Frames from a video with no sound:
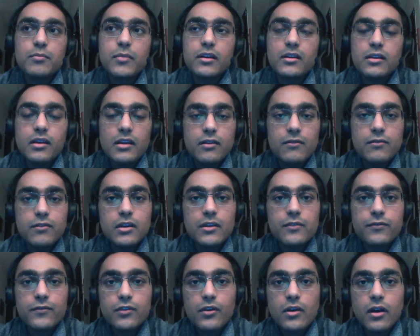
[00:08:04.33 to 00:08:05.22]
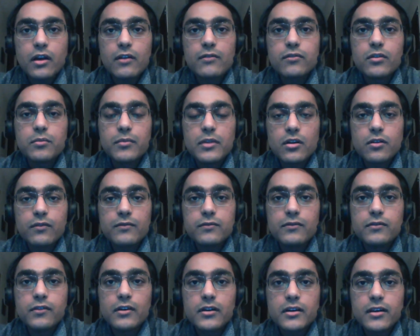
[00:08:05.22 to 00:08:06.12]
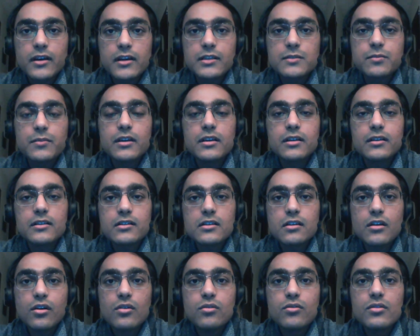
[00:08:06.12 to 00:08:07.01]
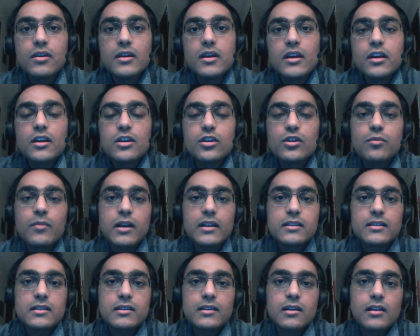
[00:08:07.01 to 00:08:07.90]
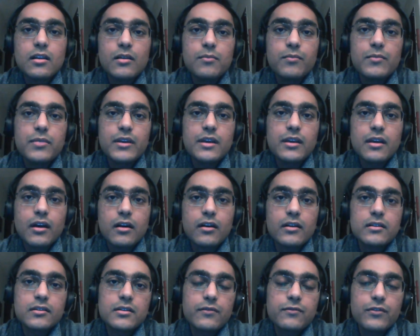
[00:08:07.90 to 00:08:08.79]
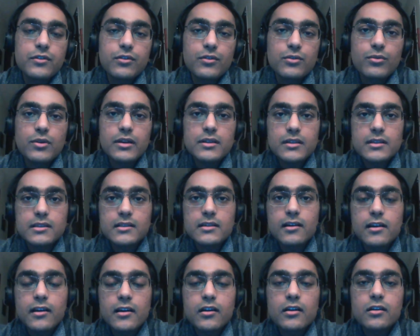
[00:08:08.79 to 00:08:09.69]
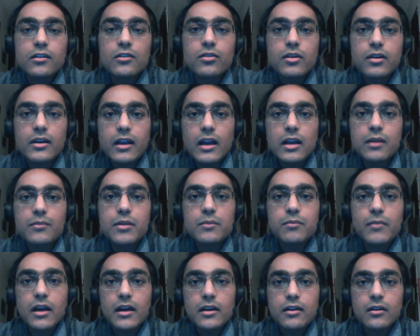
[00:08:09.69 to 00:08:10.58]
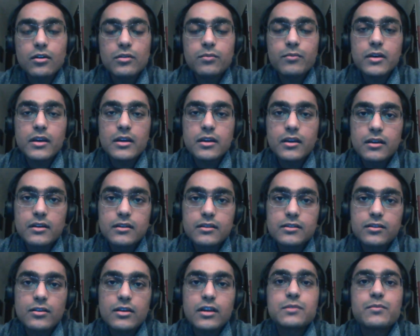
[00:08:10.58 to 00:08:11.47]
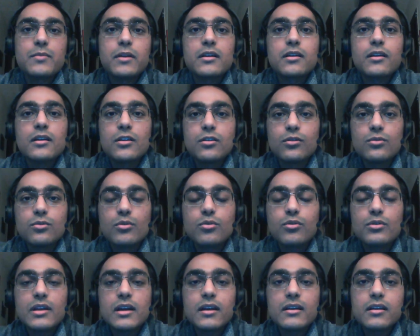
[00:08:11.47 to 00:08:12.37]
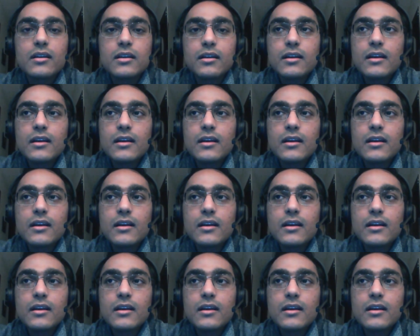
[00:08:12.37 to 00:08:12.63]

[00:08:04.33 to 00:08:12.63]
But even if you have a bit of work experience now, you might still be asked a few questions related to your academic background because you're expected to know that.